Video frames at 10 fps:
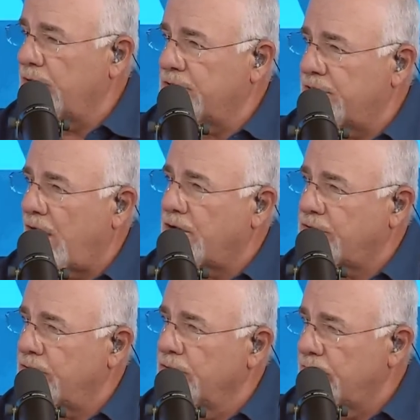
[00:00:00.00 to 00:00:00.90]
going to see a
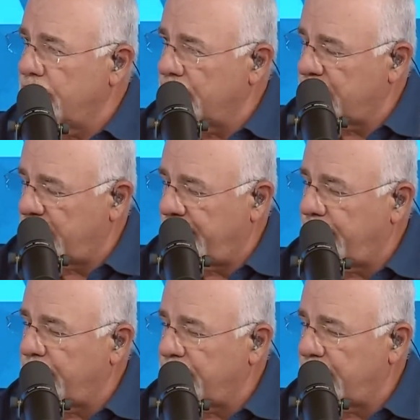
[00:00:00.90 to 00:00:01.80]
2 to a
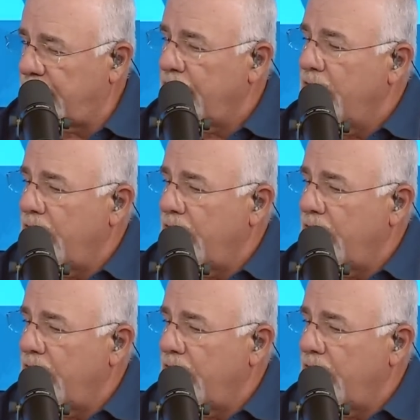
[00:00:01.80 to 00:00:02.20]
7%